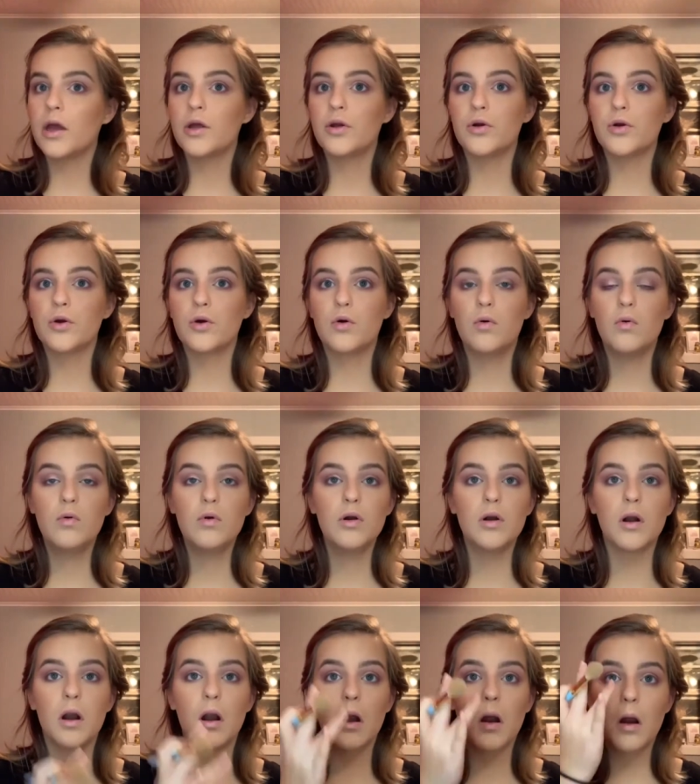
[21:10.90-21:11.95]
your
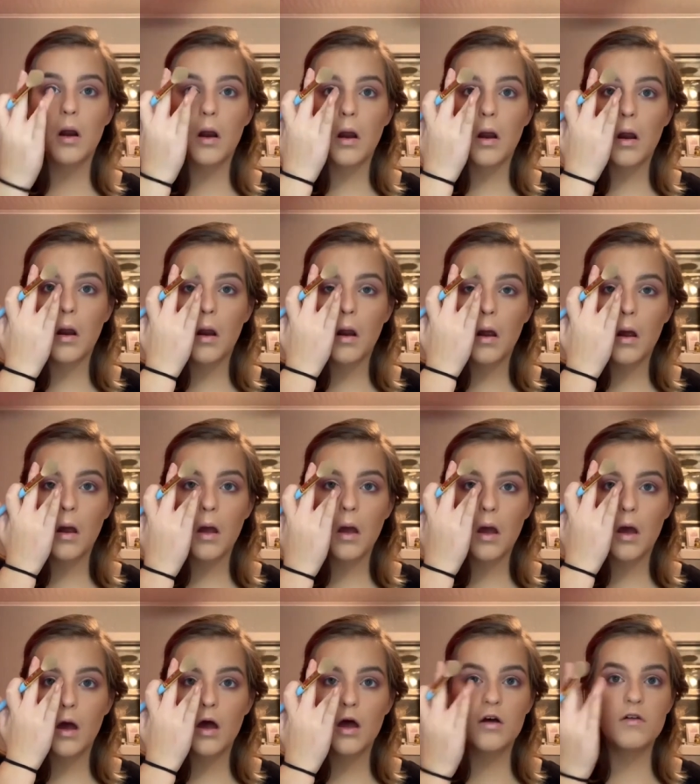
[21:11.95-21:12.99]
corner
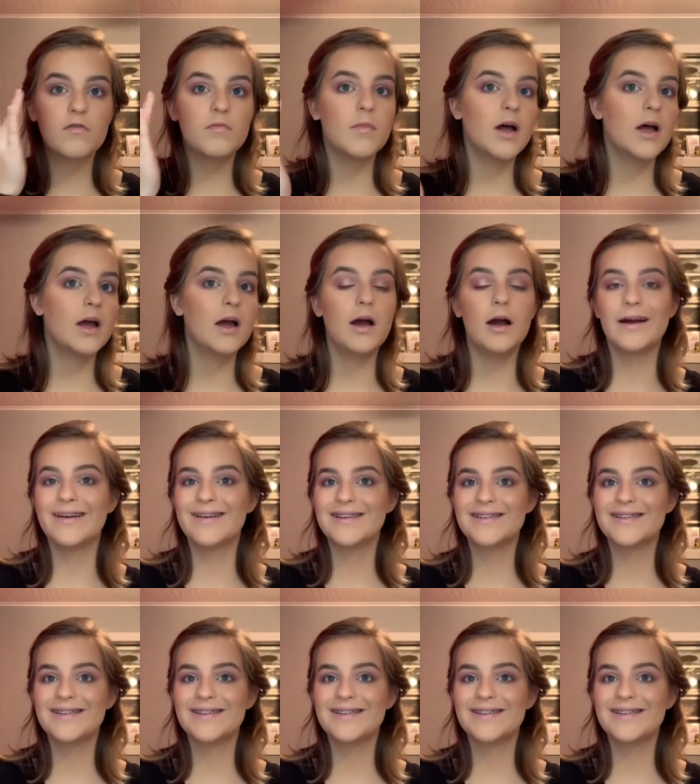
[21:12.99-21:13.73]
of eye.